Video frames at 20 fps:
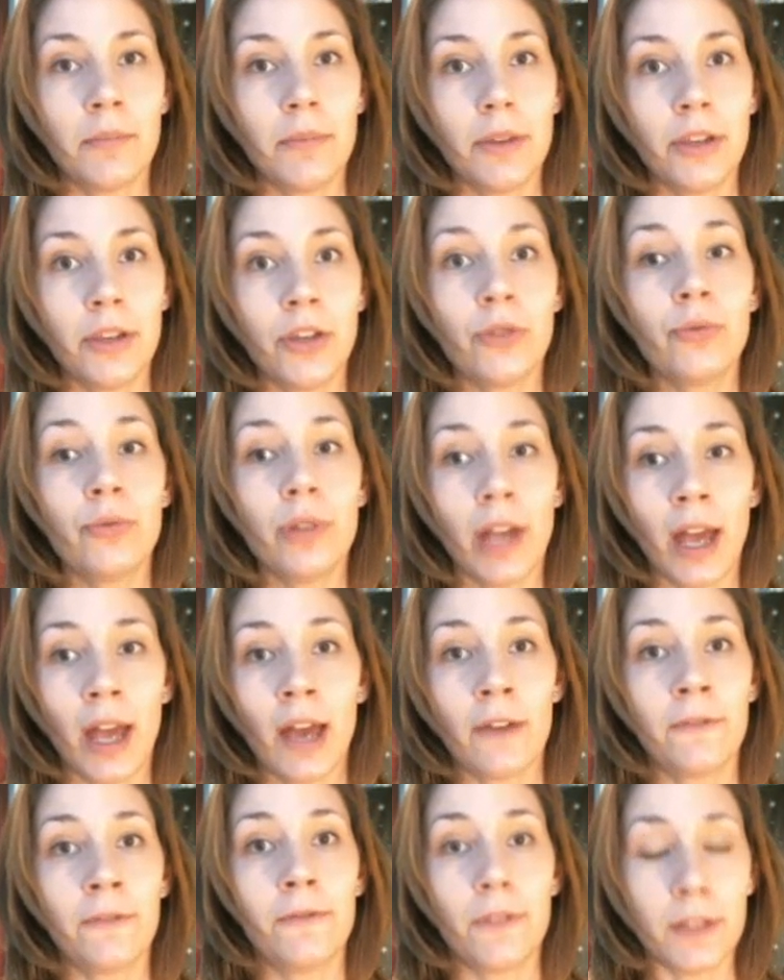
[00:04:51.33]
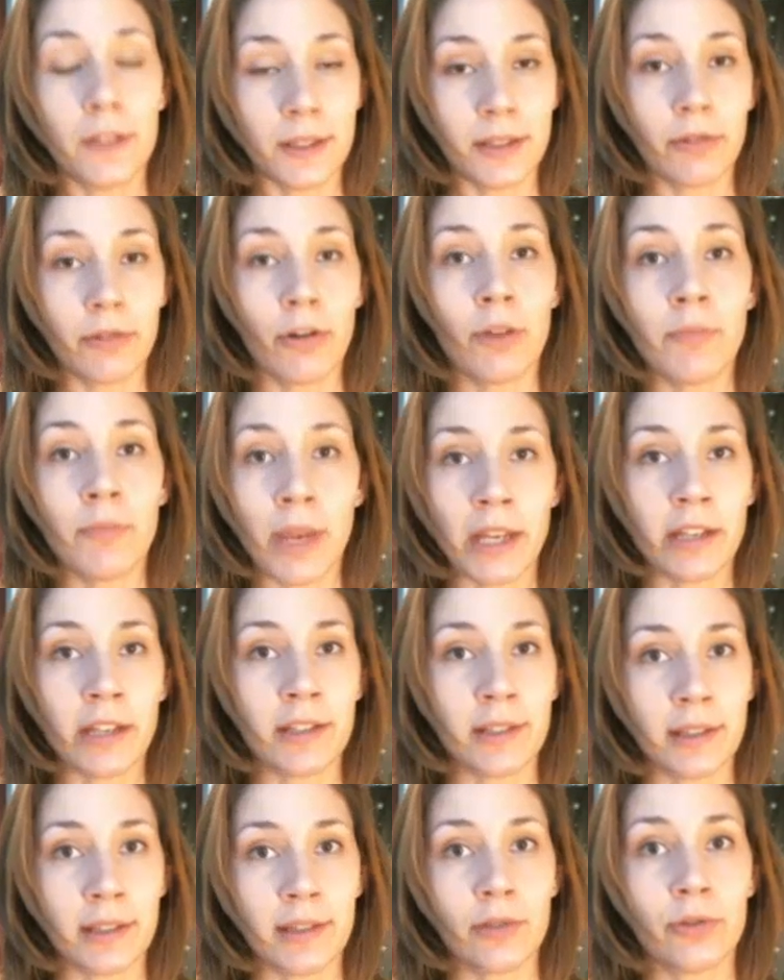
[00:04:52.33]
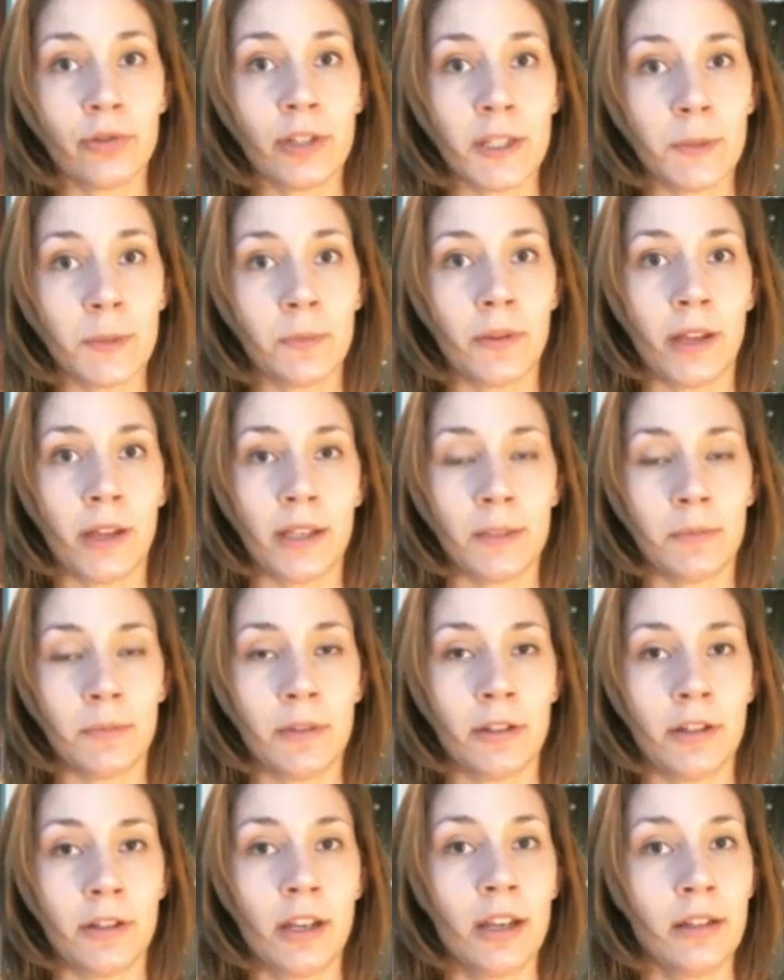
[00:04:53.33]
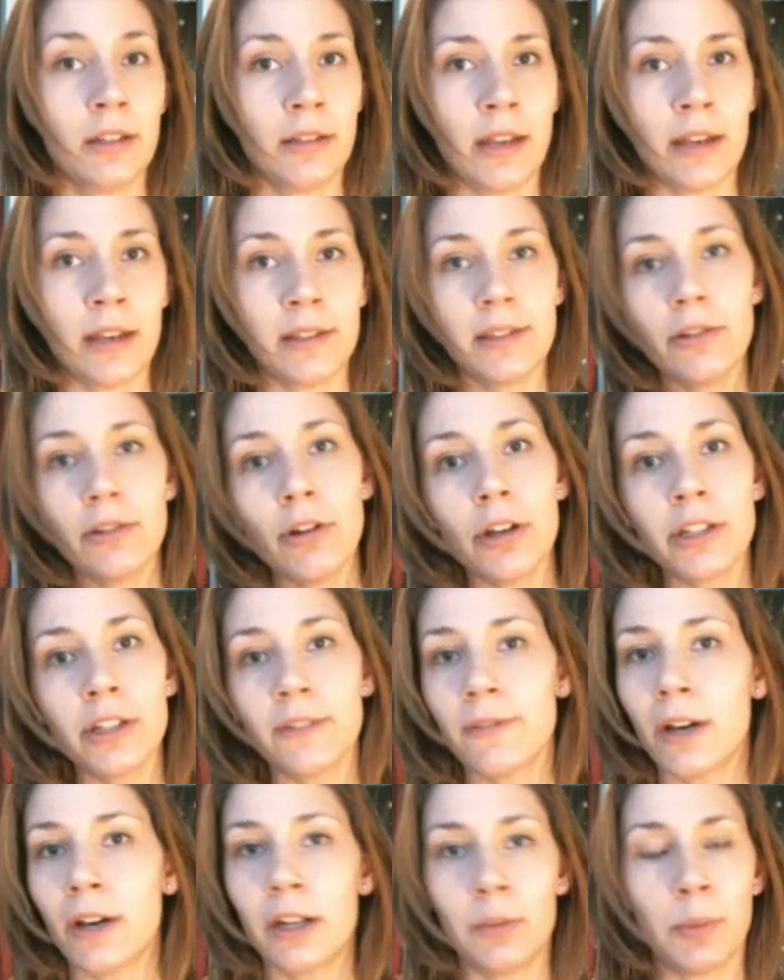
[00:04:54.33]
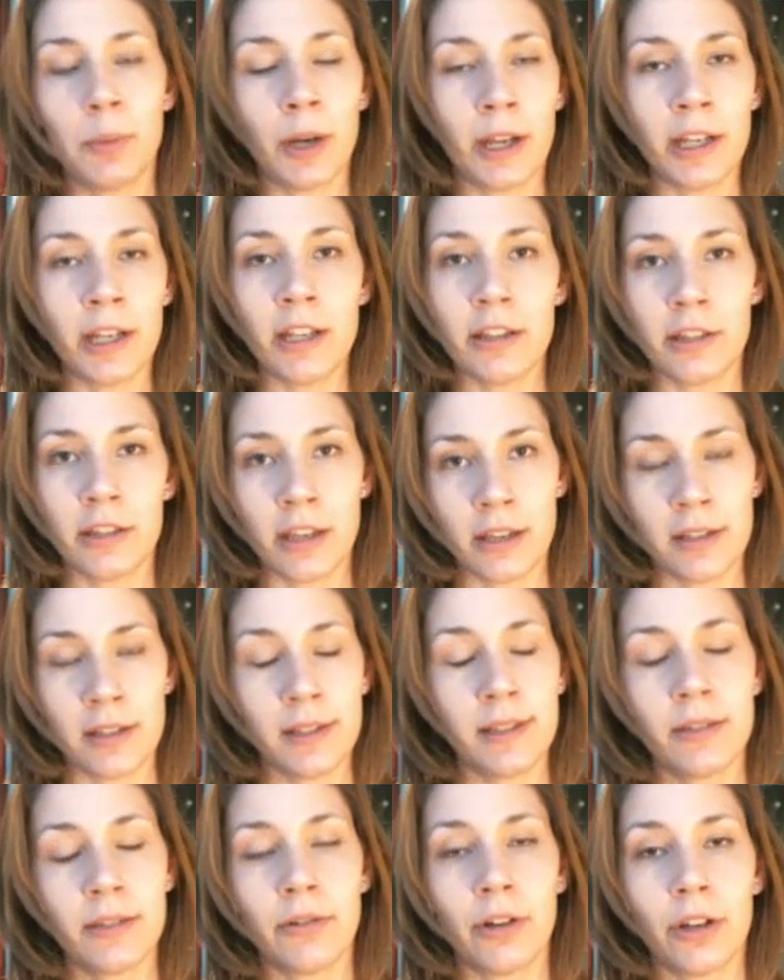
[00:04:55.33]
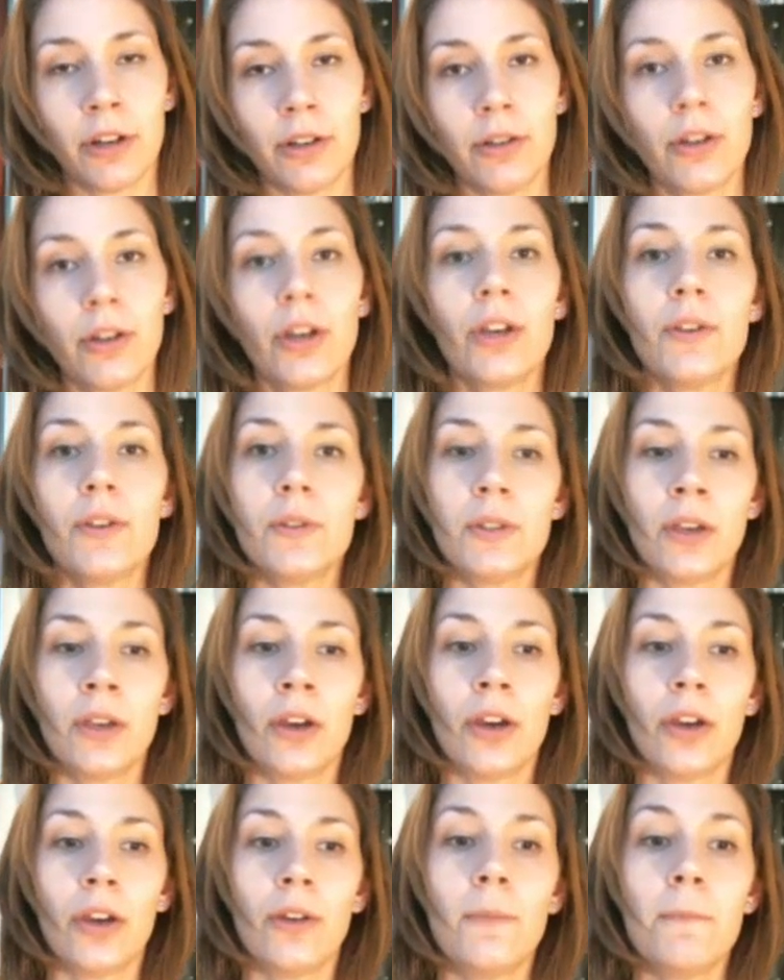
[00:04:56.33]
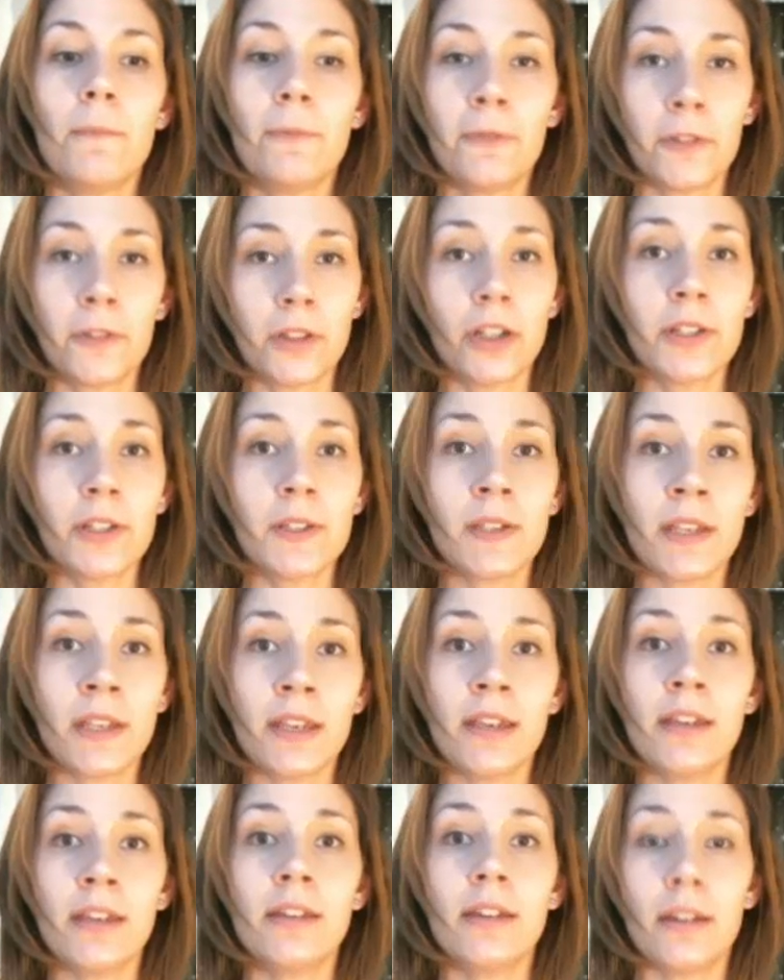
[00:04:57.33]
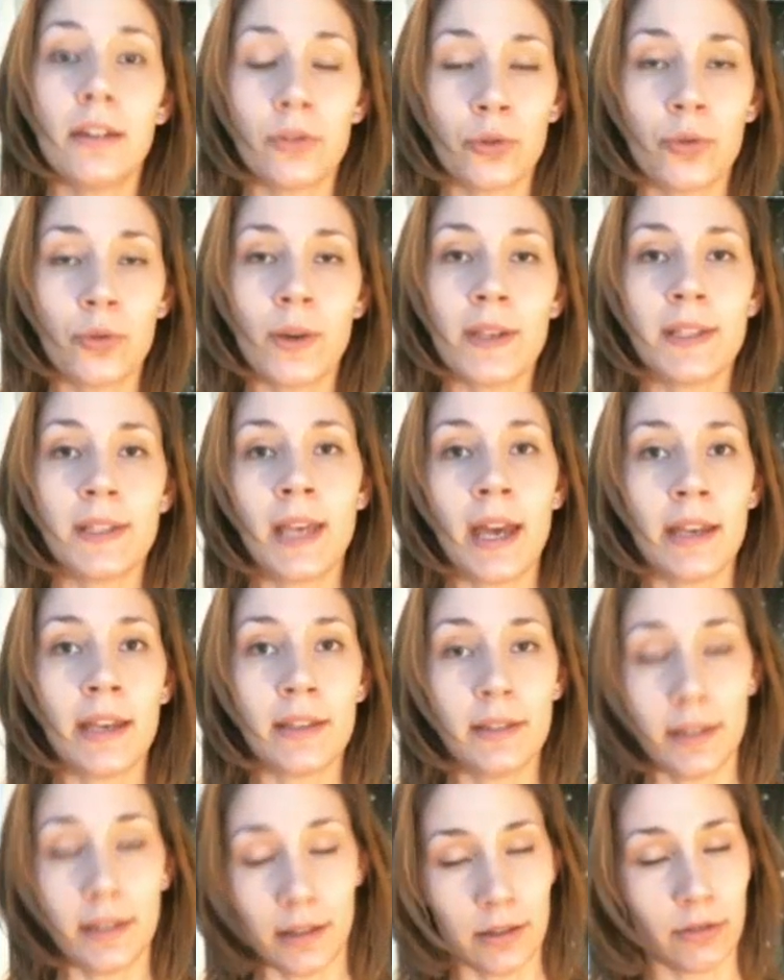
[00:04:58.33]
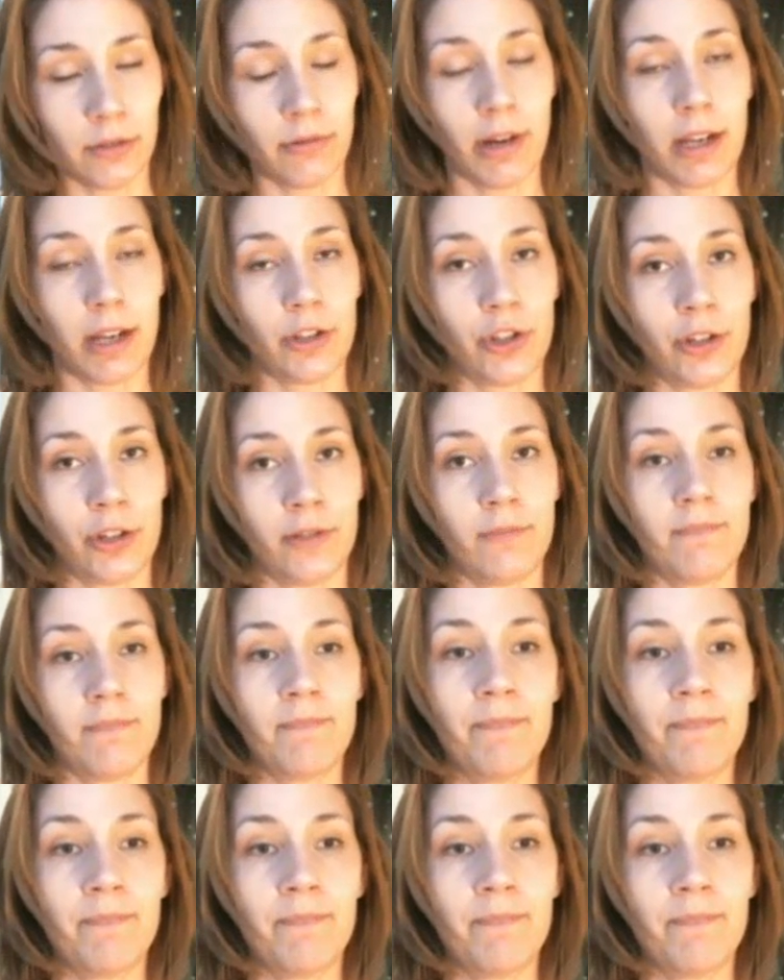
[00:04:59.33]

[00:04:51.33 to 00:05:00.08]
You would have 0 meters as your displacement. Now 0 divided by anything is 0, so velocity always has a direction.